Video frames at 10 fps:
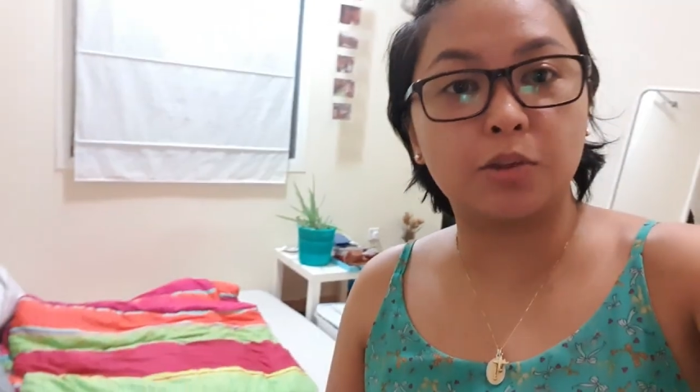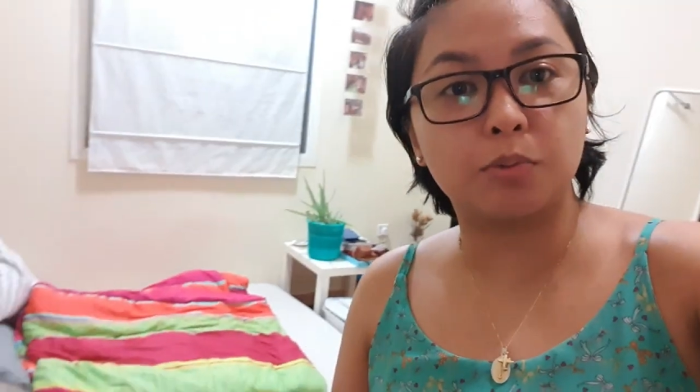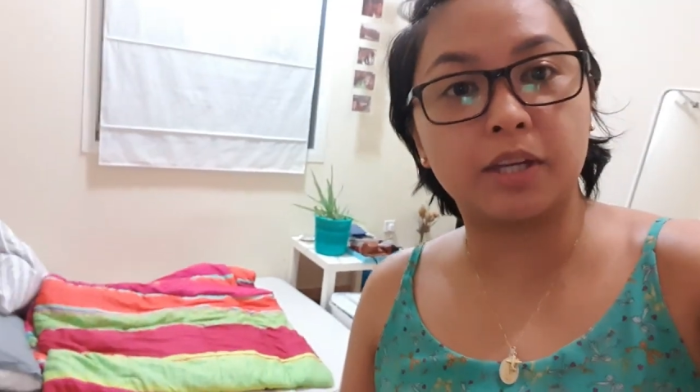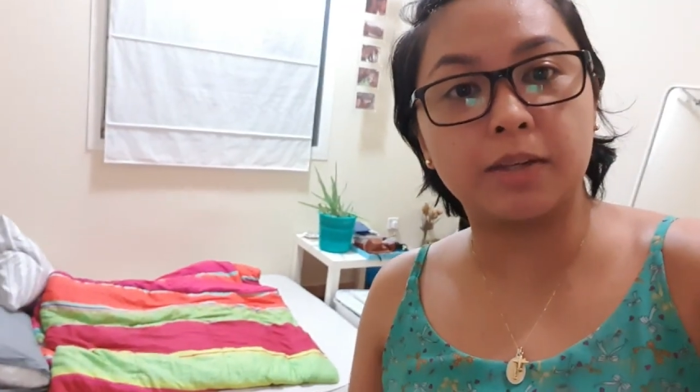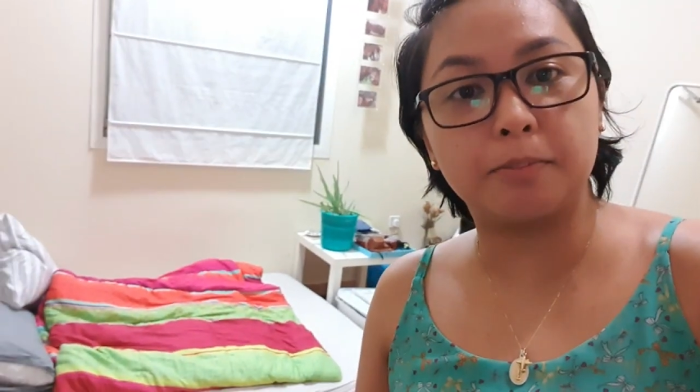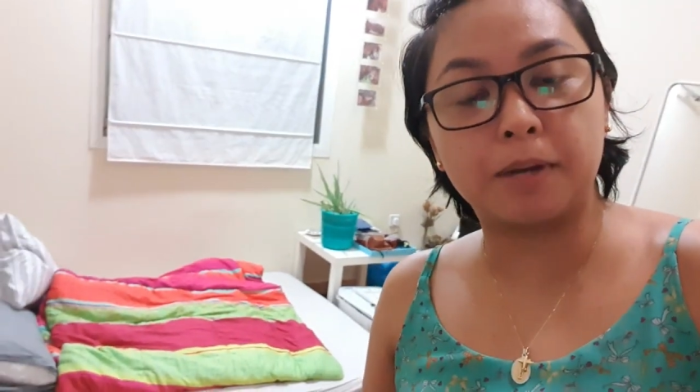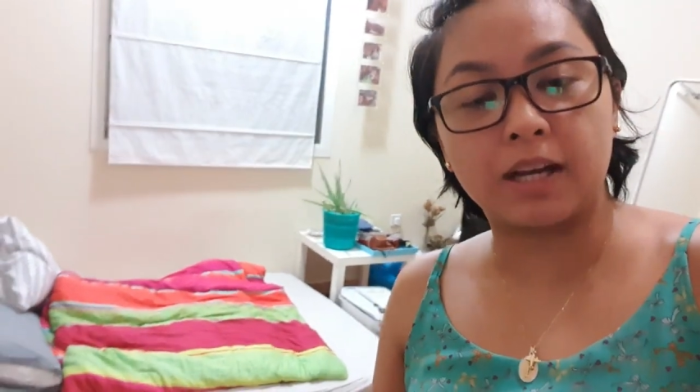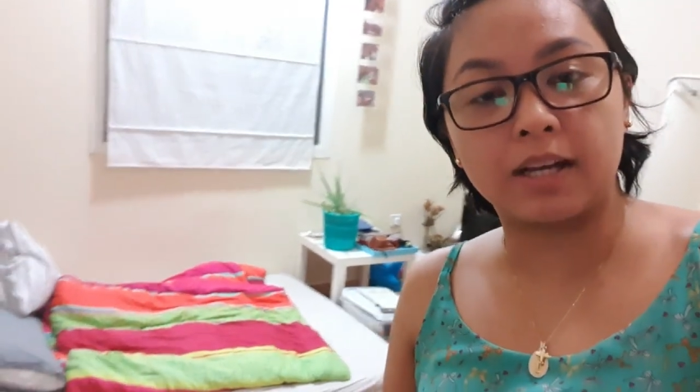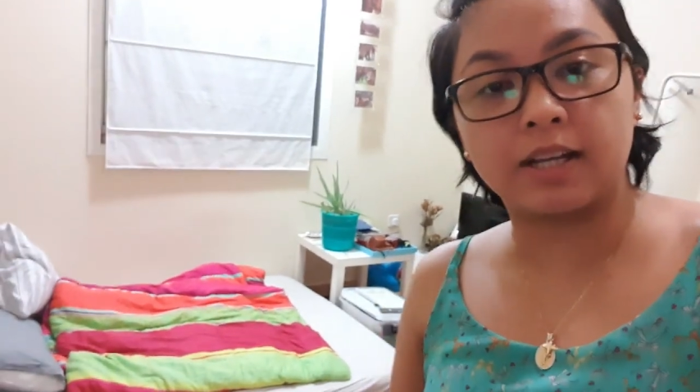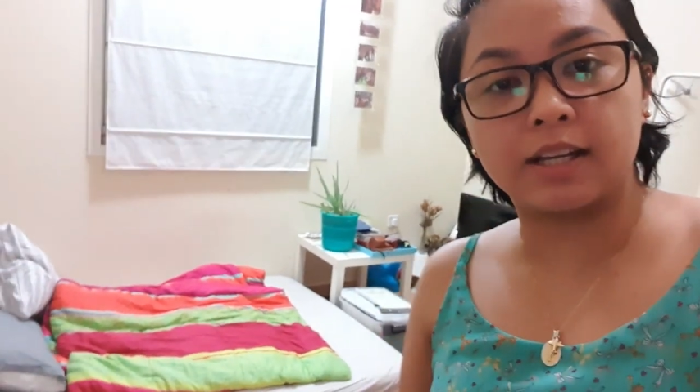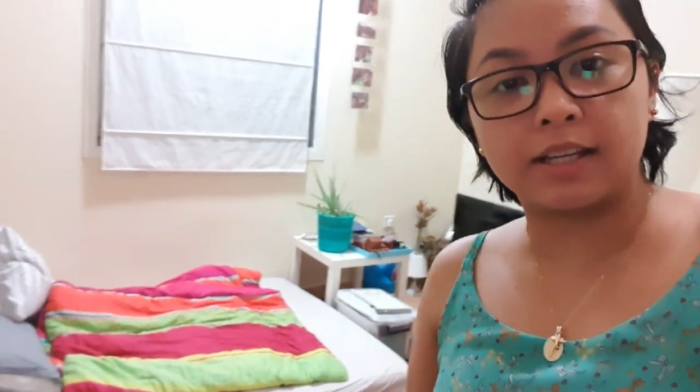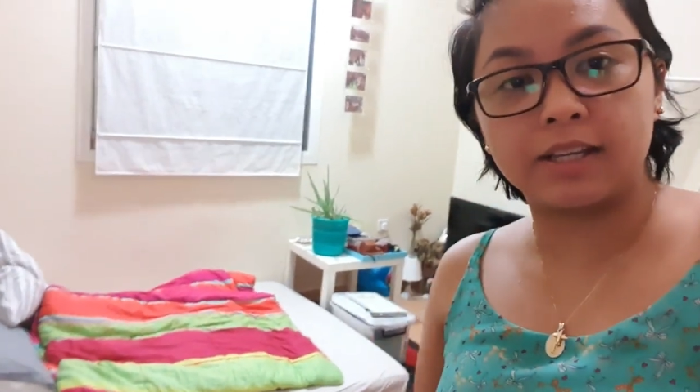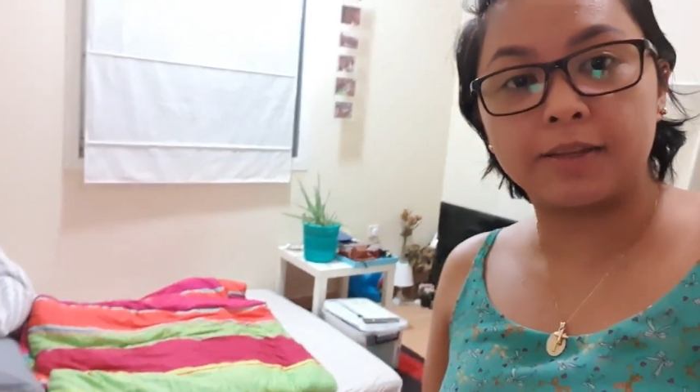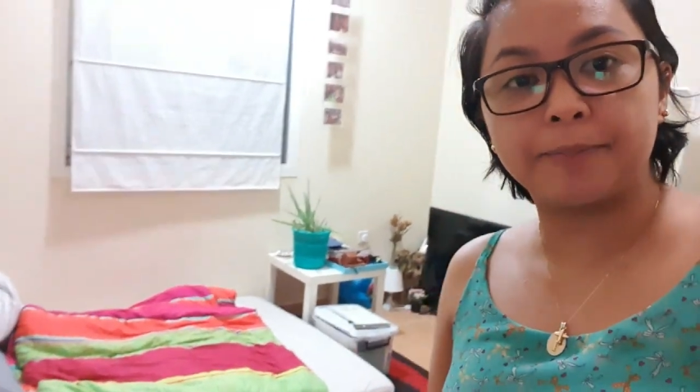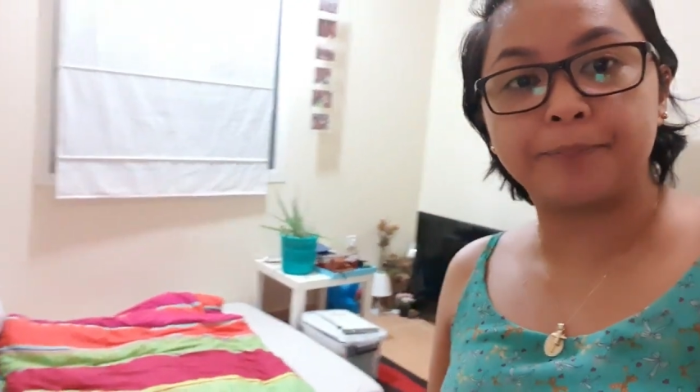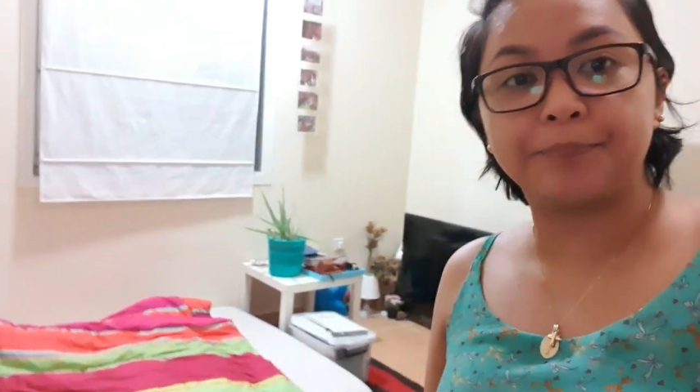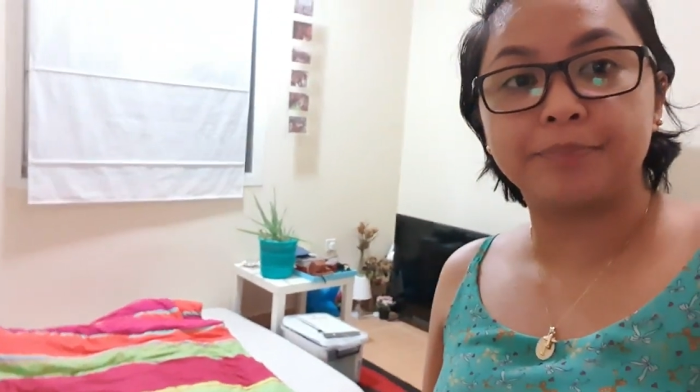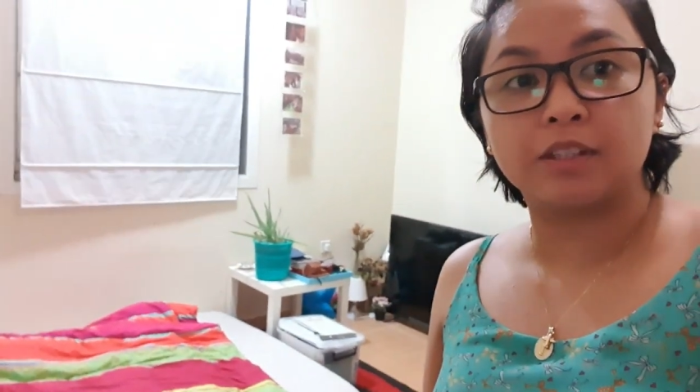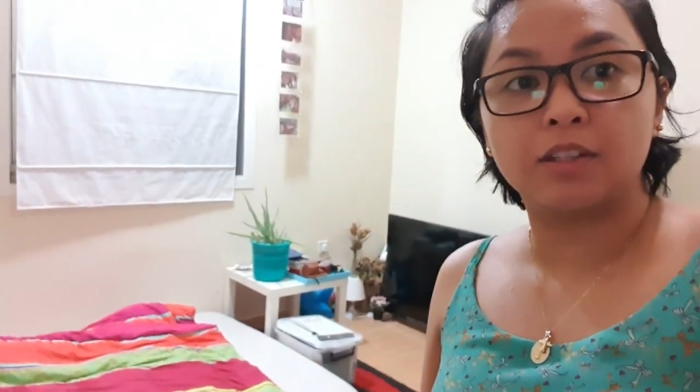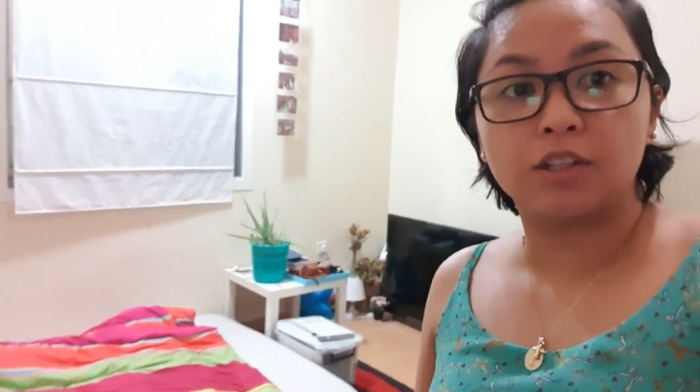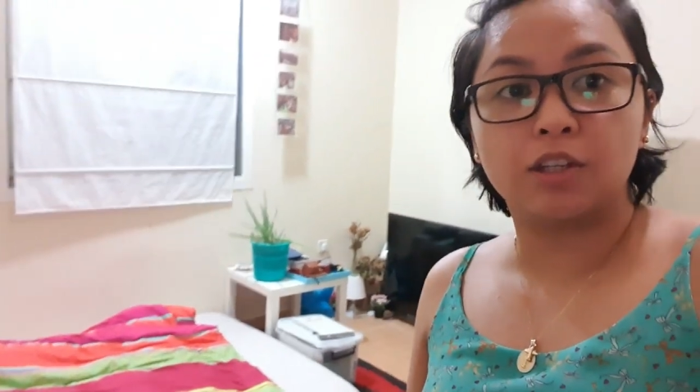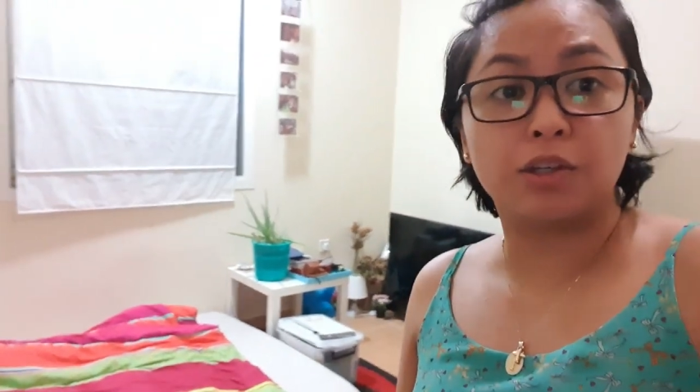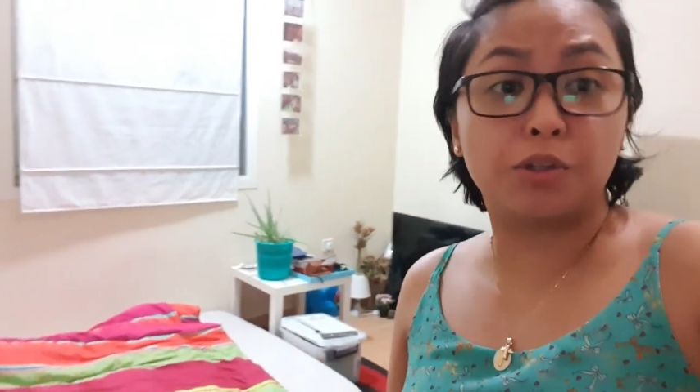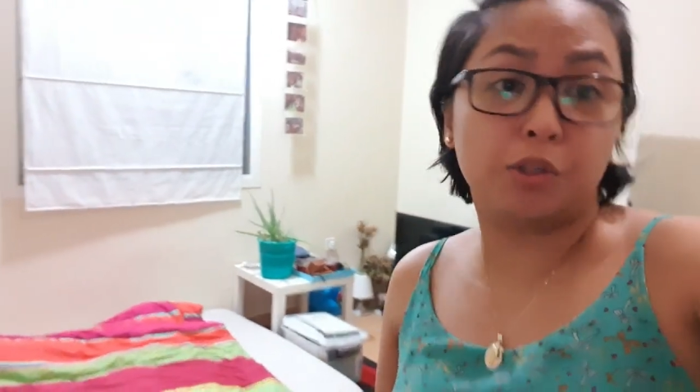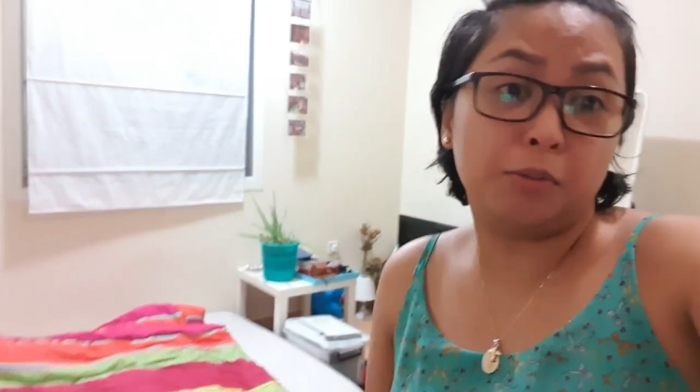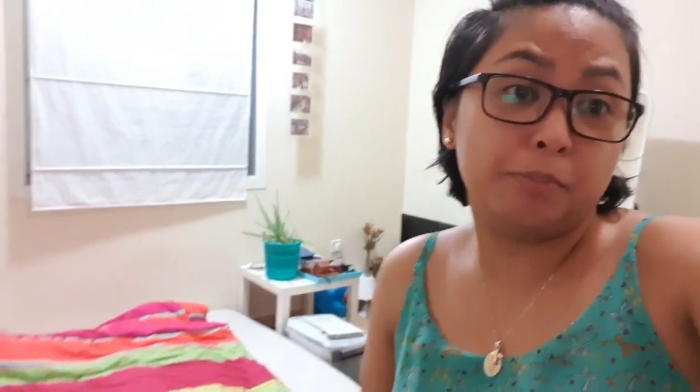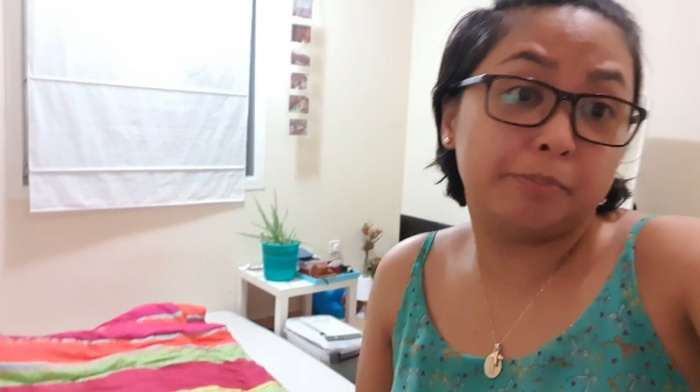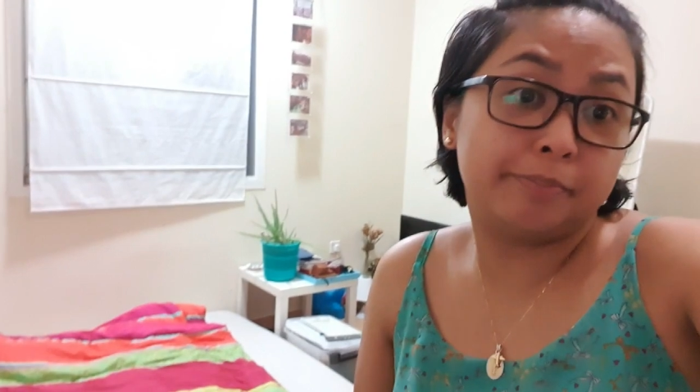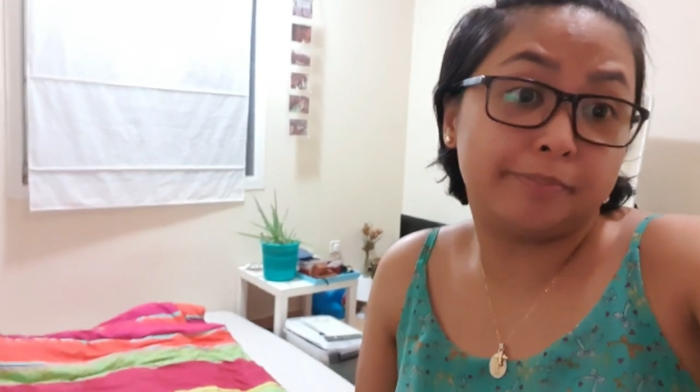with my room.